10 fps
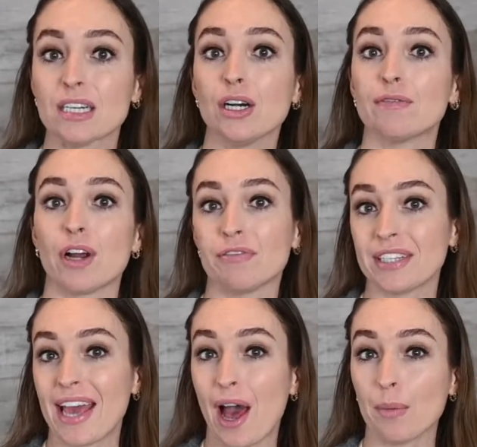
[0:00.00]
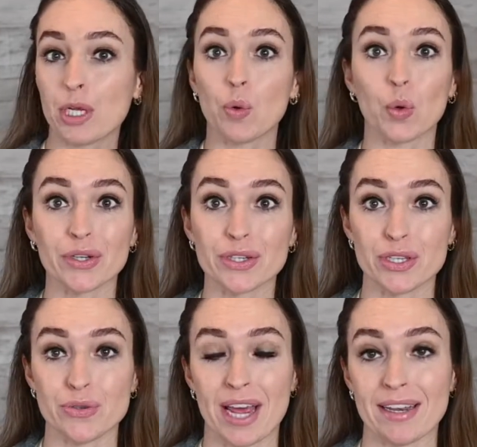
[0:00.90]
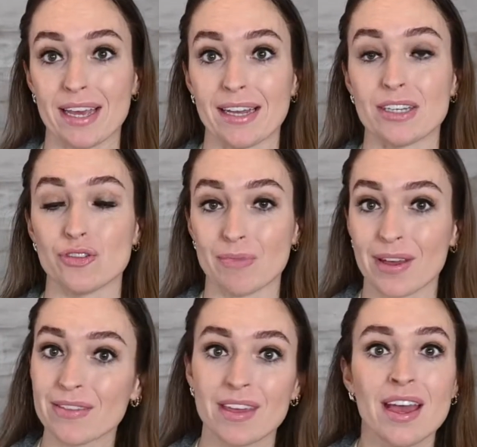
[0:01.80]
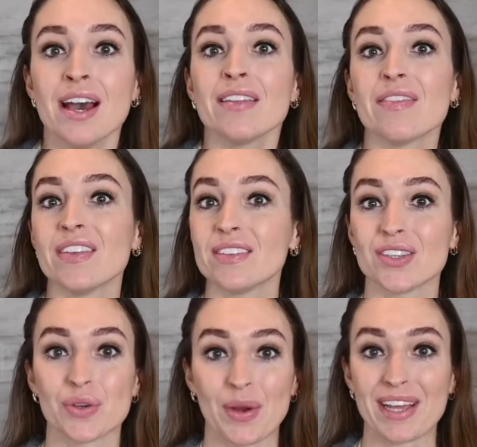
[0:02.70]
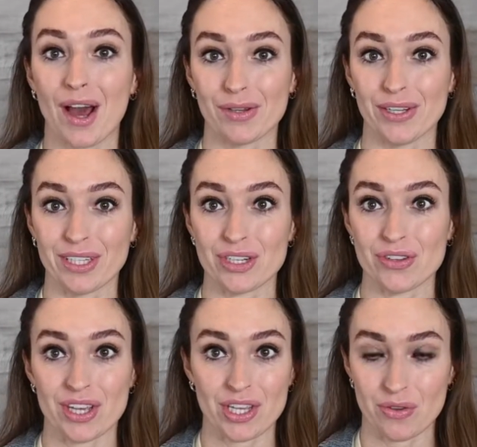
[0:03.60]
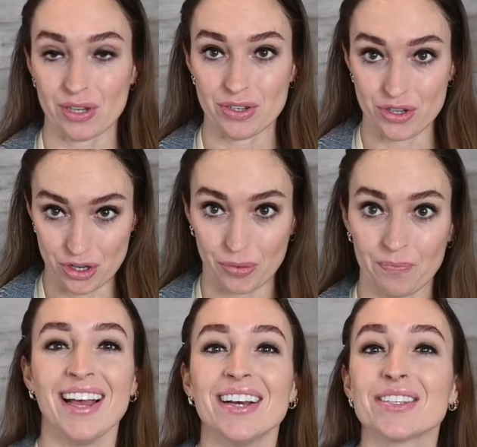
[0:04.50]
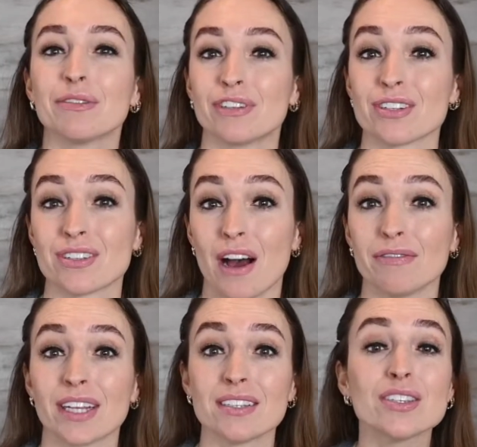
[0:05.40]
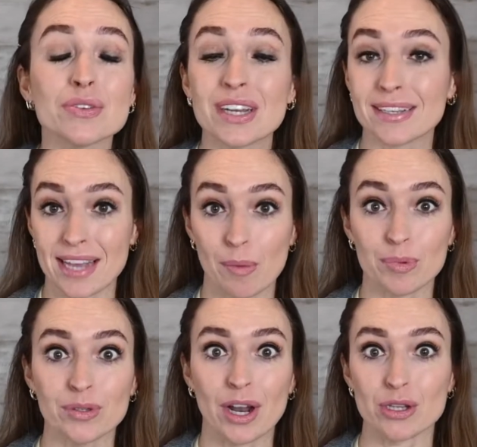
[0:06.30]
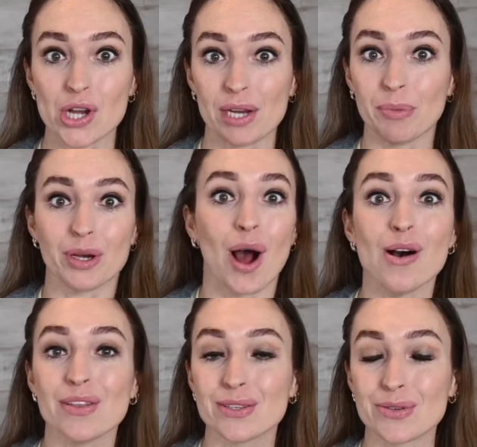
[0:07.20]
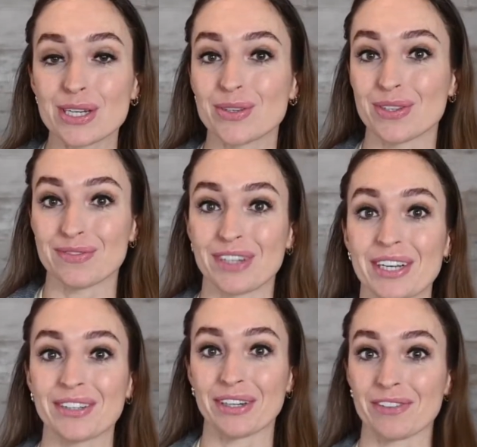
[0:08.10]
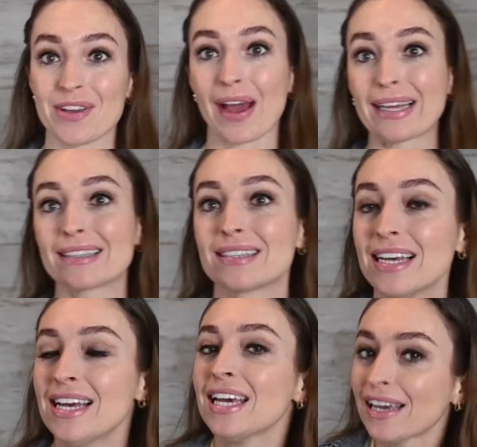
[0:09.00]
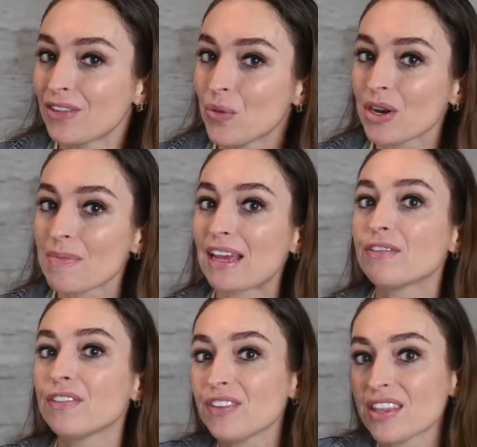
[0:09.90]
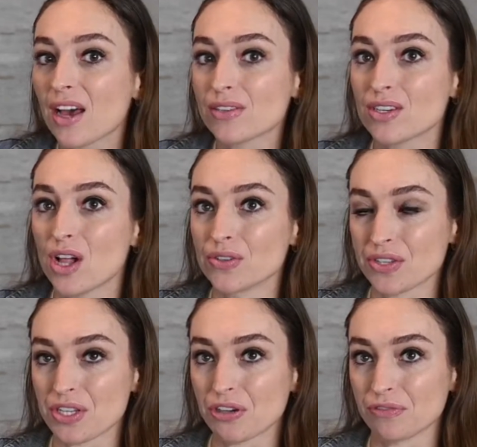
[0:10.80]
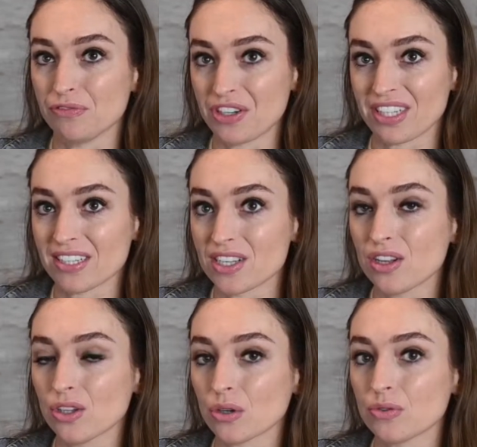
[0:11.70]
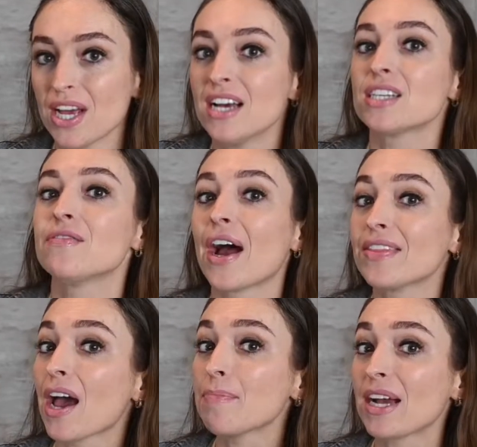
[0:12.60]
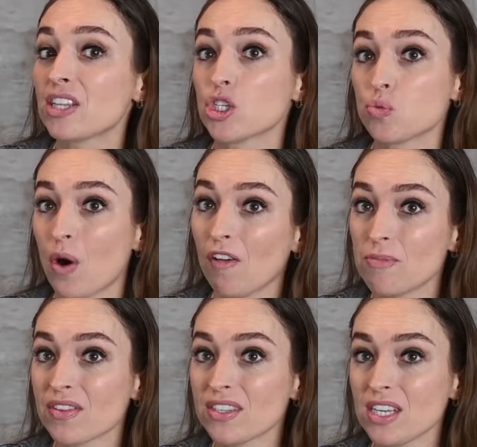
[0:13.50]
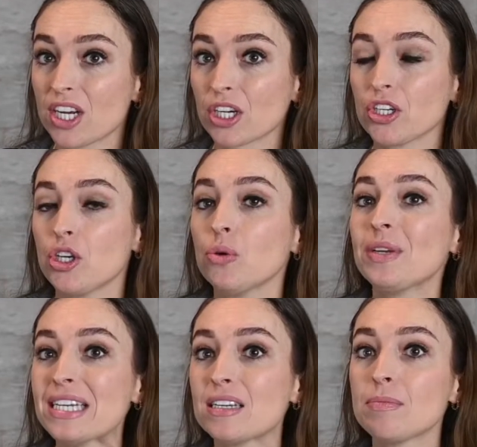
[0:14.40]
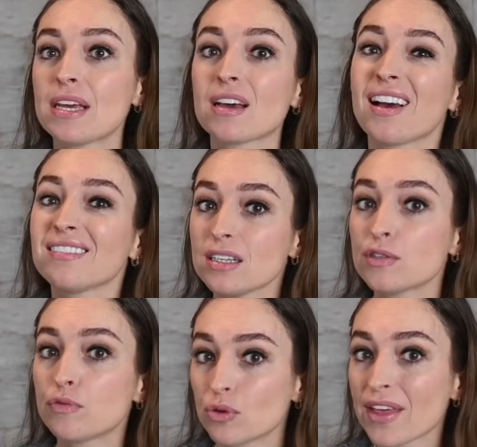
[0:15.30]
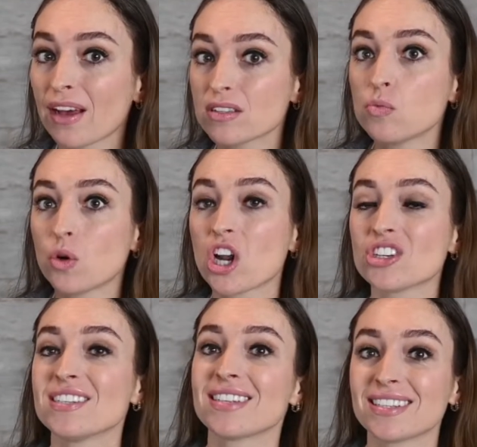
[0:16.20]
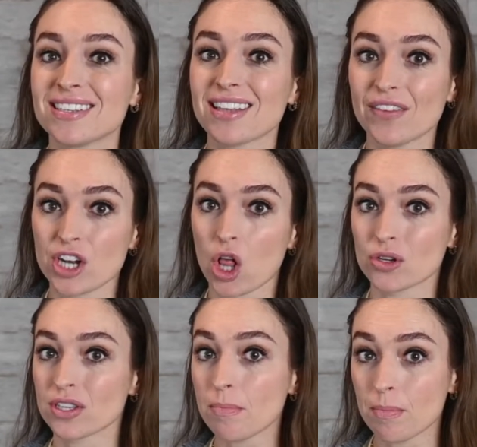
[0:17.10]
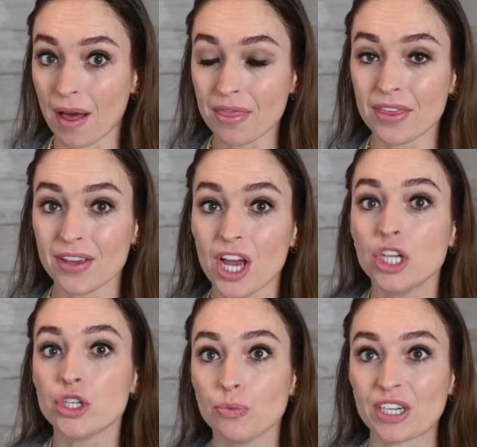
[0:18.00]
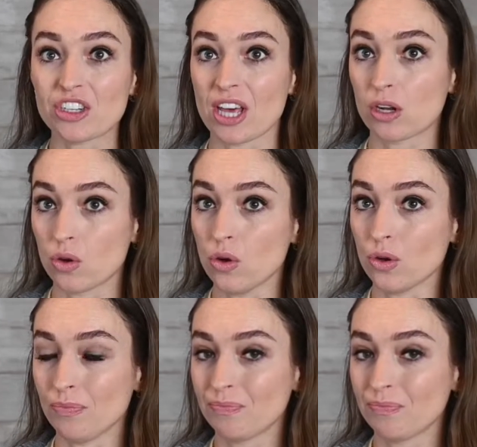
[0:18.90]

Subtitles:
of roughly how many orders you tend to get each month, then this is a great calculation that you can do. So first off, let's do an example, and I'll try and put it all on the screen so it's very clear for you guys. If you want to make $50,000 a year from freelancing alone, divide that by the 12 months a year, you would need to make at least $4,167 a month to reach that goal.